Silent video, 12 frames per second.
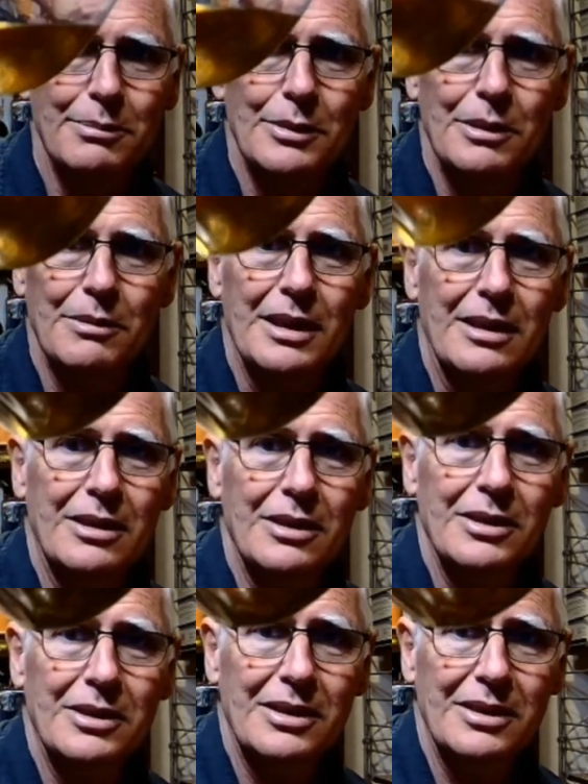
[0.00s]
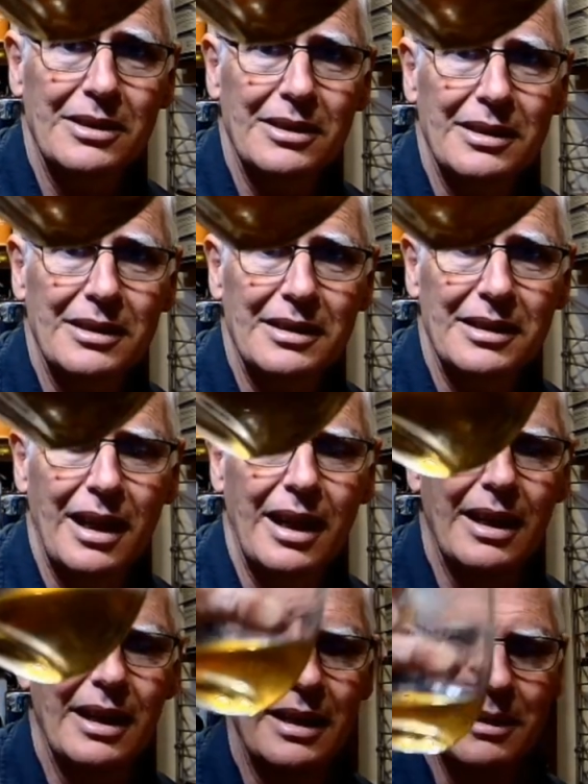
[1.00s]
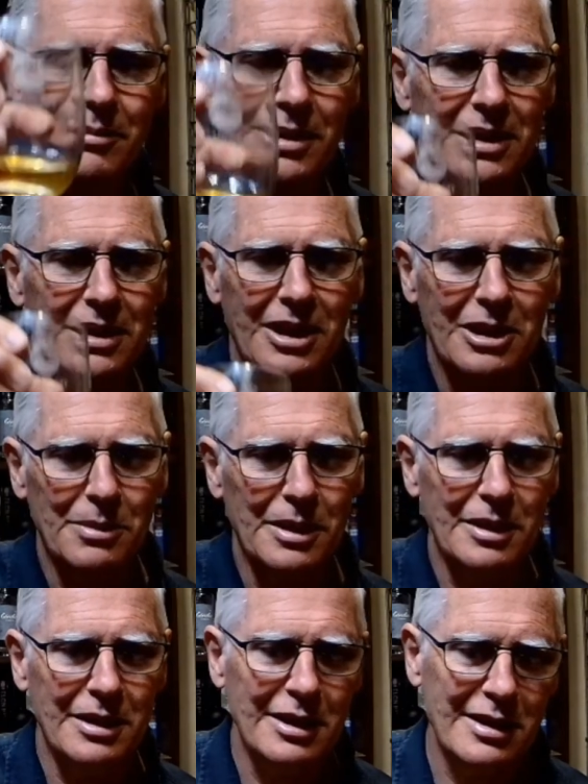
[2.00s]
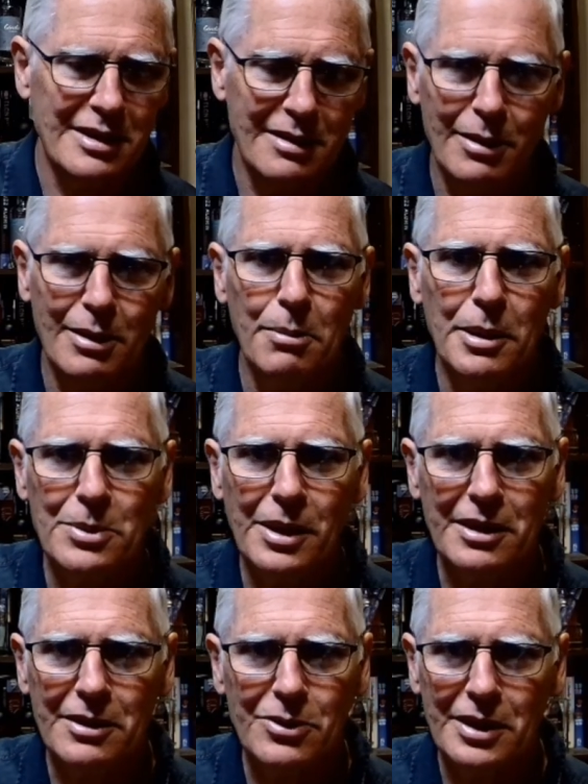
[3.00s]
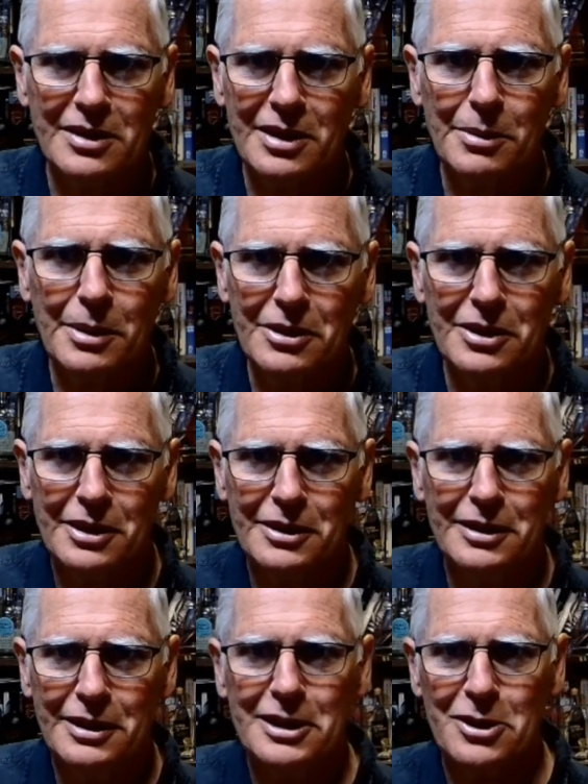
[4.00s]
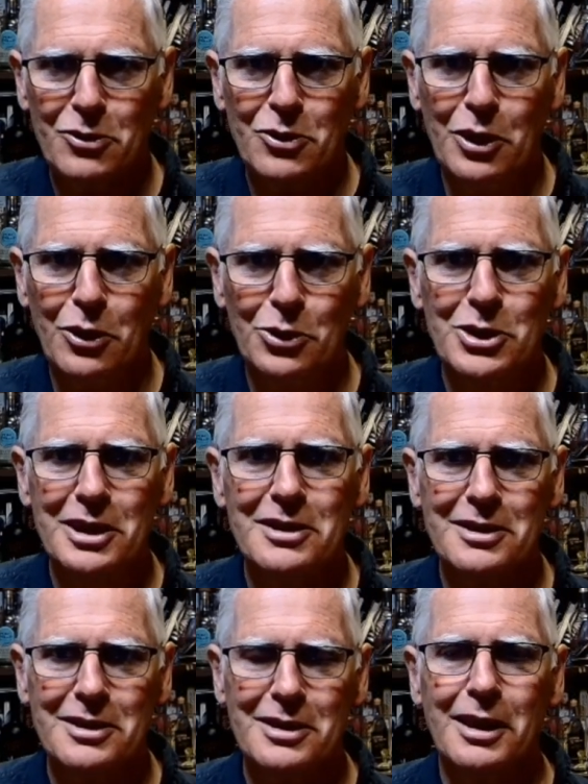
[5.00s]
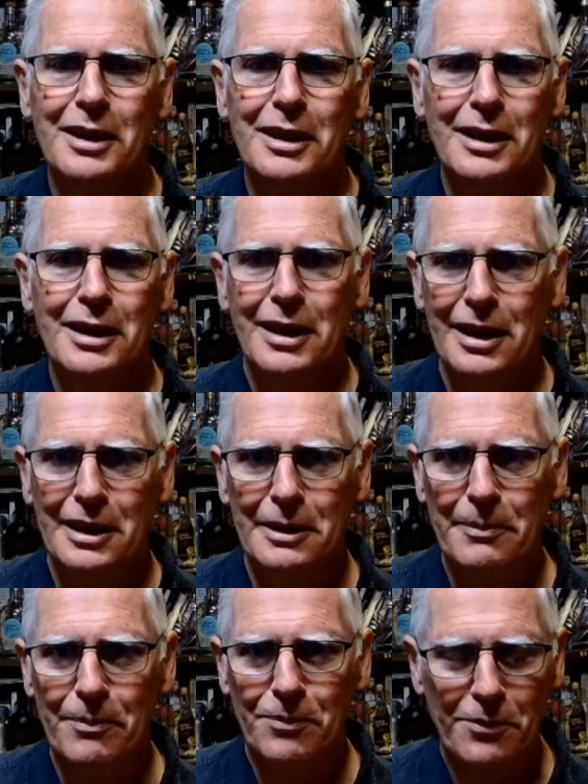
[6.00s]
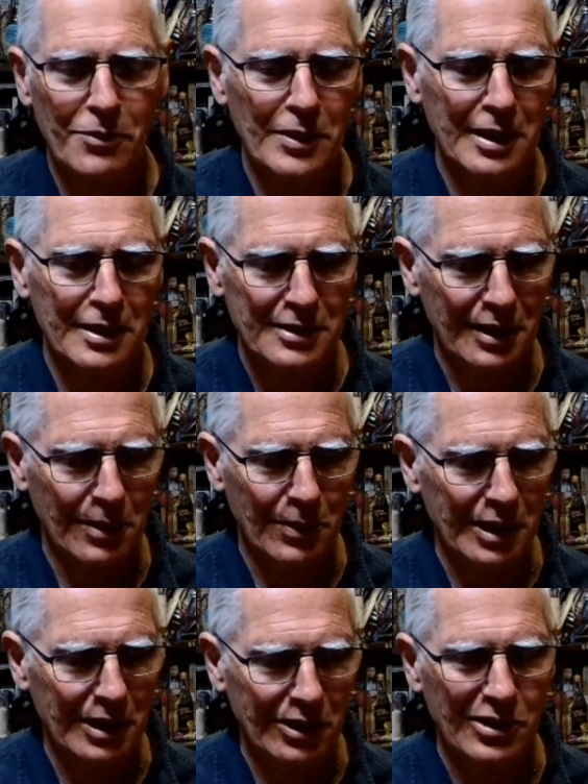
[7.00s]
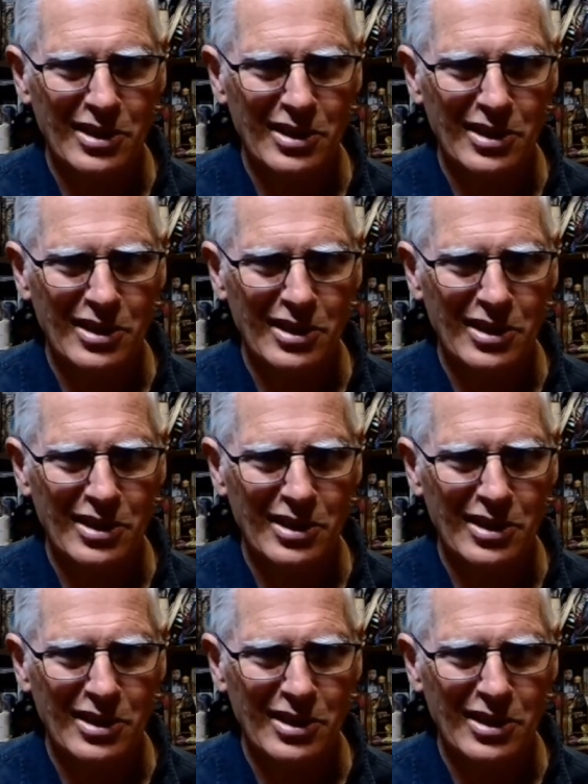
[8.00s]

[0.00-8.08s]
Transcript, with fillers: moving closer um, is going to be just the best way to drink summer. You know, it's drink all seasons. Um, so that way you